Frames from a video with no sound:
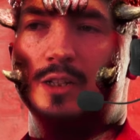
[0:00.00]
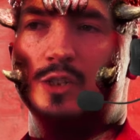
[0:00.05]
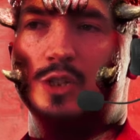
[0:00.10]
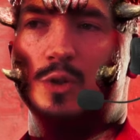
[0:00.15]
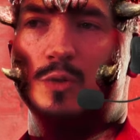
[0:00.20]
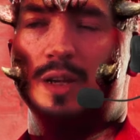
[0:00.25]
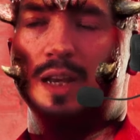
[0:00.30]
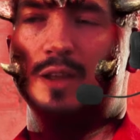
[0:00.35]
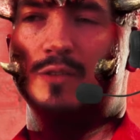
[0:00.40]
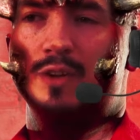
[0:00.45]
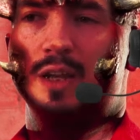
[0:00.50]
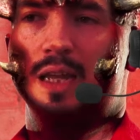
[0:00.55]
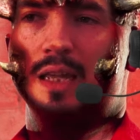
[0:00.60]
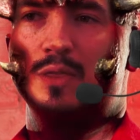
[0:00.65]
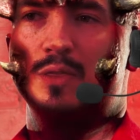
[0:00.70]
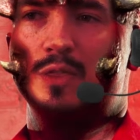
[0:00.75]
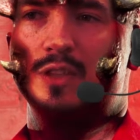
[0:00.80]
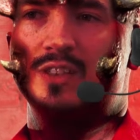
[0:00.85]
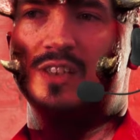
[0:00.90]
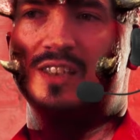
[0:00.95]
I do live
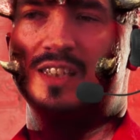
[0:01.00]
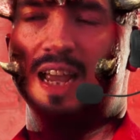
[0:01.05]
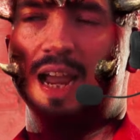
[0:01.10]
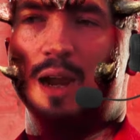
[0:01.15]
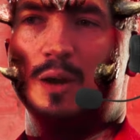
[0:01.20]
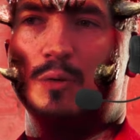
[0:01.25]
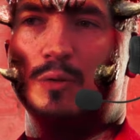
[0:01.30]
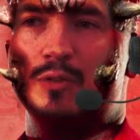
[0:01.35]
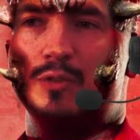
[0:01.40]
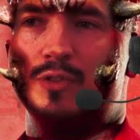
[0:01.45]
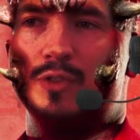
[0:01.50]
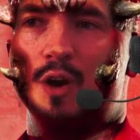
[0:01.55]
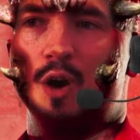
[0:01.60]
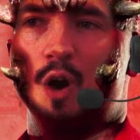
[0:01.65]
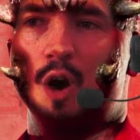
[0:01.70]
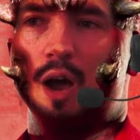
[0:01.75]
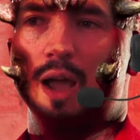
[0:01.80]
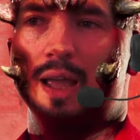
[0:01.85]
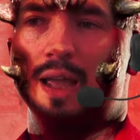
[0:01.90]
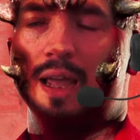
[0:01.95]
in the South,
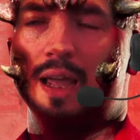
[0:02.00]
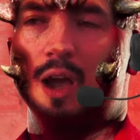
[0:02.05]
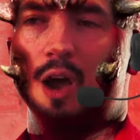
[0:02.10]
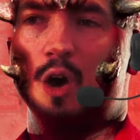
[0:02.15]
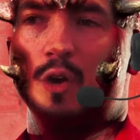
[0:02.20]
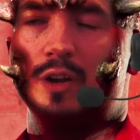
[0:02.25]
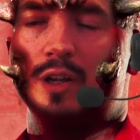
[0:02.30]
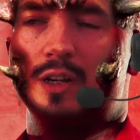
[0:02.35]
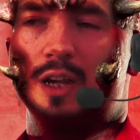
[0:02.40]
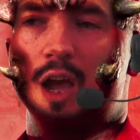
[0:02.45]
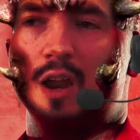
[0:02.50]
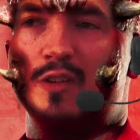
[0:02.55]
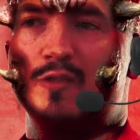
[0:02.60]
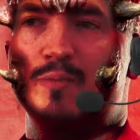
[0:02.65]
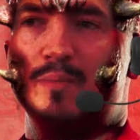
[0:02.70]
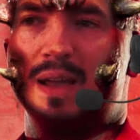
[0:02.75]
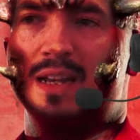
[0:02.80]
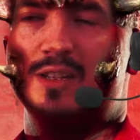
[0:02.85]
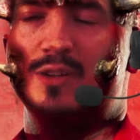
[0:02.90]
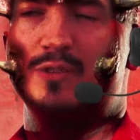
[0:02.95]
on a kind of
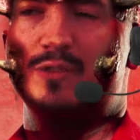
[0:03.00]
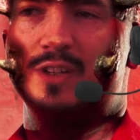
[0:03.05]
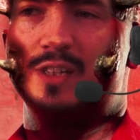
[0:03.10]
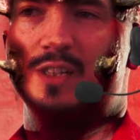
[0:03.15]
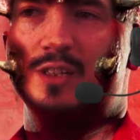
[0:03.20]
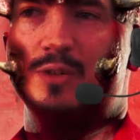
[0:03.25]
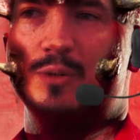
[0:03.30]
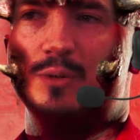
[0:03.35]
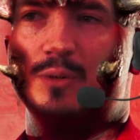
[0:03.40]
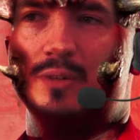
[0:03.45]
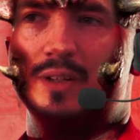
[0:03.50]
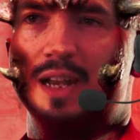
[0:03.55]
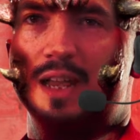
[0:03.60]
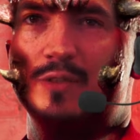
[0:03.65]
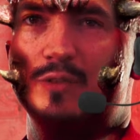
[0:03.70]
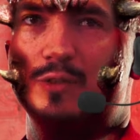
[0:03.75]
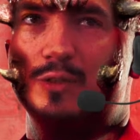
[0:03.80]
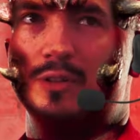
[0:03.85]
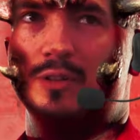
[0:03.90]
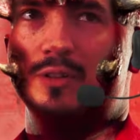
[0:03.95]
metaphysical level.